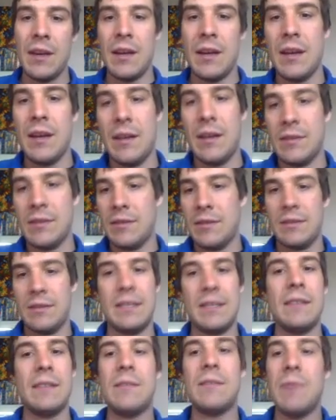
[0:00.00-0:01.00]

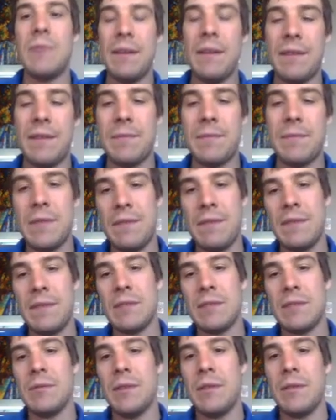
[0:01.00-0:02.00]
25% of it is
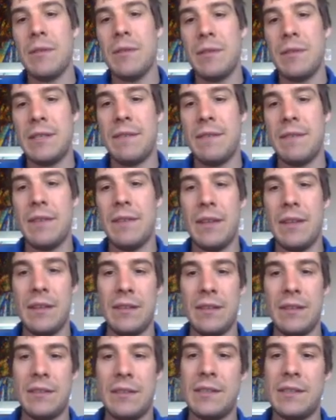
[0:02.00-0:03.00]
chlorine 37,
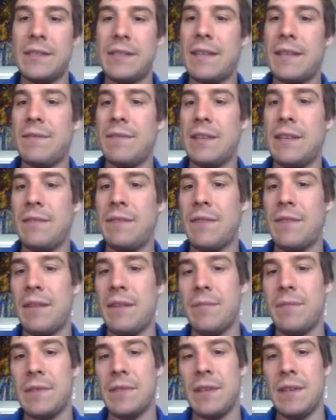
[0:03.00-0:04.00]
and
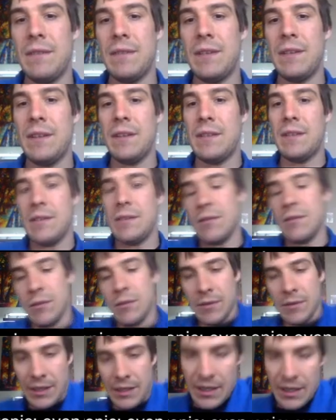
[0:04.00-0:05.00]
75% of it is
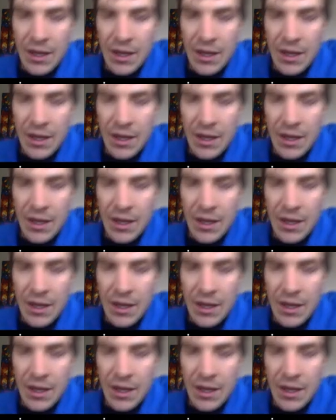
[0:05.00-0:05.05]
chlorine